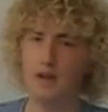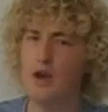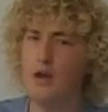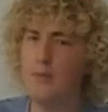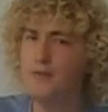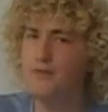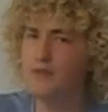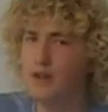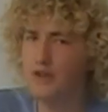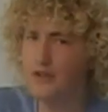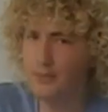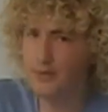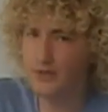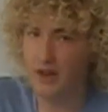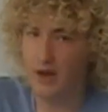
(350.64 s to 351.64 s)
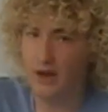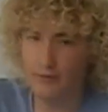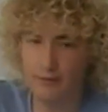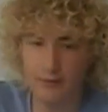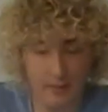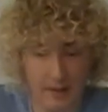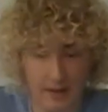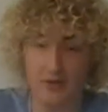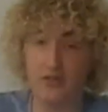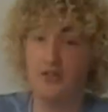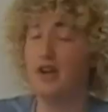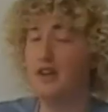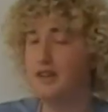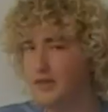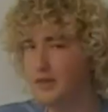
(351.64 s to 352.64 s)
I hope you've learned some stuff about the
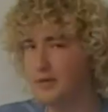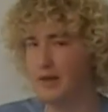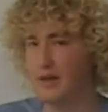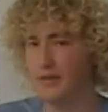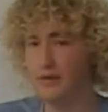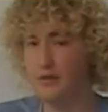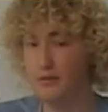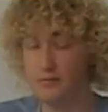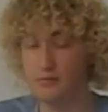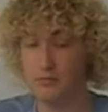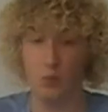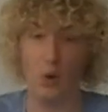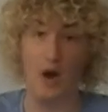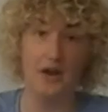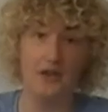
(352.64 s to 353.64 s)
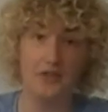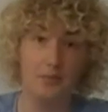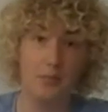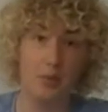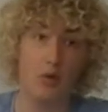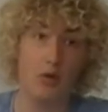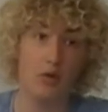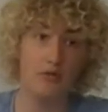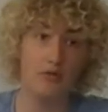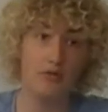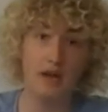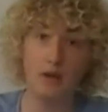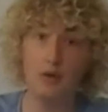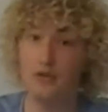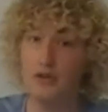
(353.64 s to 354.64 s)
scientific method, why it's important,
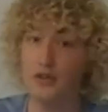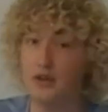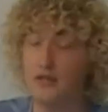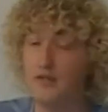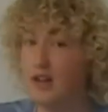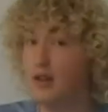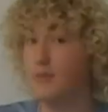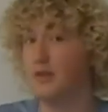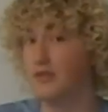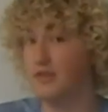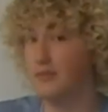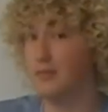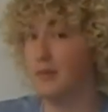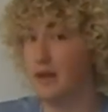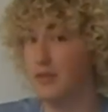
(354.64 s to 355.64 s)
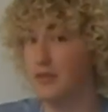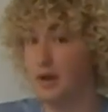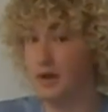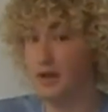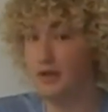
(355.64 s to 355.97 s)
and also the developments it's made throughout